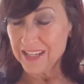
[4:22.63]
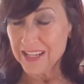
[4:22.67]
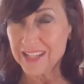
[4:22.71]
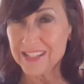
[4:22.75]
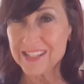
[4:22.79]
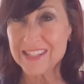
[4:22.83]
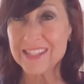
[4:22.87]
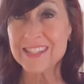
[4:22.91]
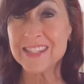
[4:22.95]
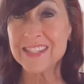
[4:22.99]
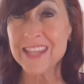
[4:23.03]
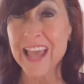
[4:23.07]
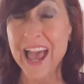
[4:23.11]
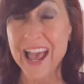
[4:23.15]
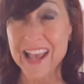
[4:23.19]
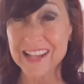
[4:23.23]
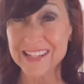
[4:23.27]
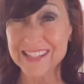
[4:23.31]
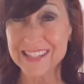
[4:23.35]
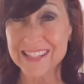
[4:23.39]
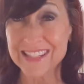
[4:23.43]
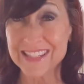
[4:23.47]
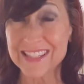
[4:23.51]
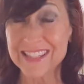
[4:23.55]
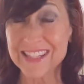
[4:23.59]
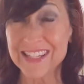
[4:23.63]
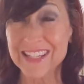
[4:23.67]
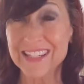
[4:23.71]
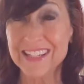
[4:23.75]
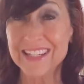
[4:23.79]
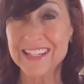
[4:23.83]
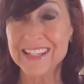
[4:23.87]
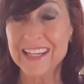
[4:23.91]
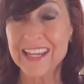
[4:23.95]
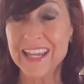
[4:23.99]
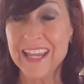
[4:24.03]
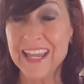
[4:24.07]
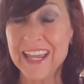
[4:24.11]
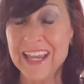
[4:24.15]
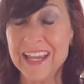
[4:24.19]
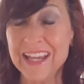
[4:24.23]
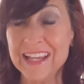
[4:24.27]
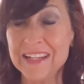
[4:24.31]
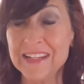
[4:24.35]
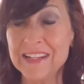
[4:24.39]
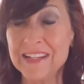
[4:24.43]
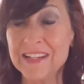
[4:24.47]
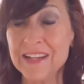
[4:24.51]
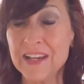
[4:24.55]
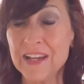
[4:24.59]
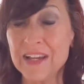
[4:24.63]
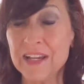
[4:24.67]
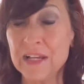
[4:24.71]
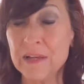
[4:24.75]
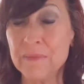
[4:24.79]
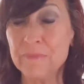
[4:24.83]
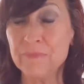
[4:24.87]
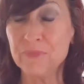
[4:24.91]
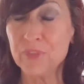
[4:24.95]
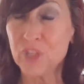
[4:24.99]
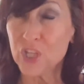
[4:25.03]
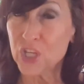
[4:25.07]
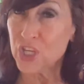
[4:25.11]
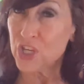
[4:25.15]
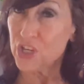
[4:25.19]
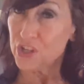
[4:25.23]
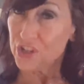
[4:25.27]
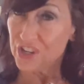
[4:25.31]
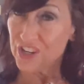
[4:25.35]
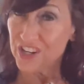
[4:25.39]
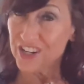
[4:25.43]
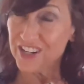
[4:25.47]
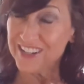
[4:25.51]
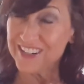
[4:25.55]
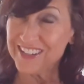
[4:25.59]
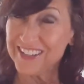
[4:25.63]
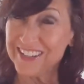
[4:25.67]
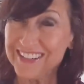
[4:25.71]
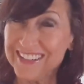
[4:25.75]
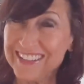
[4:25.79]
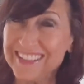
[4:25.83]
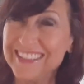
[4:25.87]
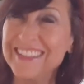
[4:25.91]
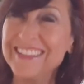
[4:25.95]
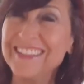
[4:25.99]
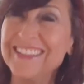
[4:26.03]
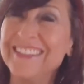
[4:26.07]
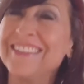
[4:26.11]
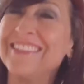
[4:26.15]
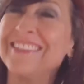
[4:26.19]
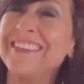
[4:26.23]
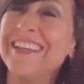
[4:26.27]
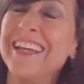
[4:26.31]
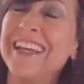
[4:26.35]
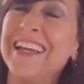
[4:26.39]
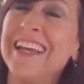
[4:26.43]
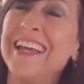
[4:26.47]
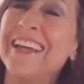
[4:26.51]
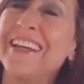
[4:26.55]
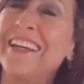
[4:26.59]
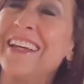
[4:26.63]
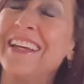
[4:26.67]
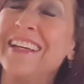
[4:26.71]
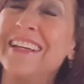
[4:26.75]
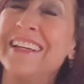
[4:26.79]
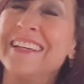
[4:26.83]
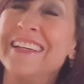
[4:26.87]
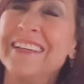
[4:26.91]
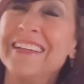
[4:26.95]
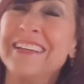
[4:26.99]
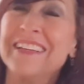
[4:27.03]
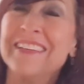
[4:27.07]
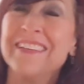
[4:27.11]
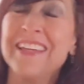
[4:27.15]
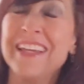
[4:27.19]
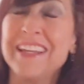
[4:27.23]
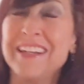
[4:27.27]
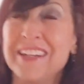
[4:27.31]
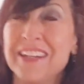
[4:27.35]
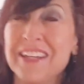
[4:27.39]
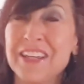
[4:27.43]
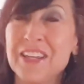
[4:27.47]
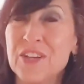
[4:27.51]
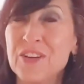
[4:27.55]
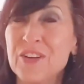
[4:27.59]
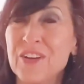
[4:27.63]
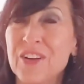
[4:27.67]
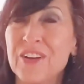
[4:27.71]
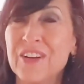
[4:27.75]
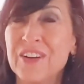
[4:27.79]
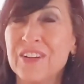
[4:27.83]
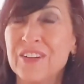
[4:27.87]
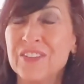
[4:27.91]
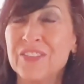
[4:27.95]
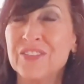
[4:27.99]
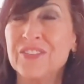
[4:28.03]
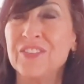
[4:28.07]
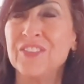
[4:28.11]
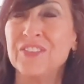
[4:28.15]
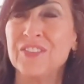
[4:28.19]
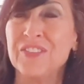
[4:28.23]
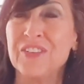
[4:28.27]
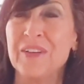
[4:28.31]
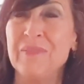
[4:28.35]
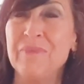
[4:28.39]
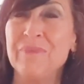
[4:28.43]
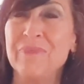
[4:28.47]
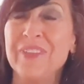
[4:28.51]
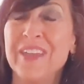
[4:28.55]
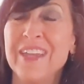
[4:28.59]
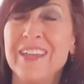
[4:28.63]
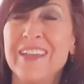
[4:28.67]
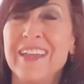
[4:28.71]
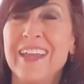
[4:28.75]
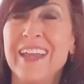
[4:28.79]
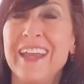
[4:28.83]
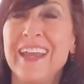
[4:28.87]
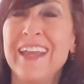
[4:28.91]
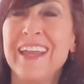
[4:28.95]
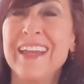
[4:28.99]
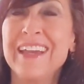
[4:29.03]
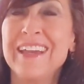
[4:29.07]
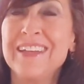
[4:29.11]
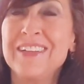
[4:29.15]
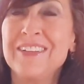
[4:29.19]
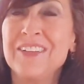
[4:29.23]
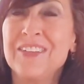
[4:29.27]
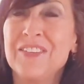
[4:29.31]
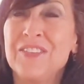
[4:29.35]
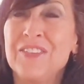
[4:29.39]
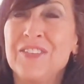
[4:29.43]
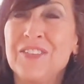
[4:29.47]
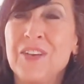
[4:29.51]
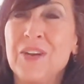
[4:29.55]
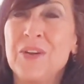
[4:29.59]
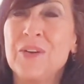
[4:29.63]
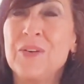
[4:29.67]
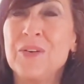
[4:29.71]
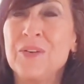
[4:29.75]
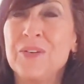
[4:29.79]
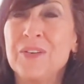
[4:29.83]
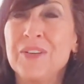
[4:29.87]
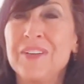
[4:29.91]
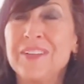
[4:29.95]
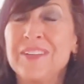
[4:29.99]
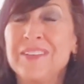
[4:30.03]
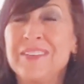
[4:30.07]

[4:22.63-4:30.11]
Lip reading: assessed and cured. You know, they had a cure system. And so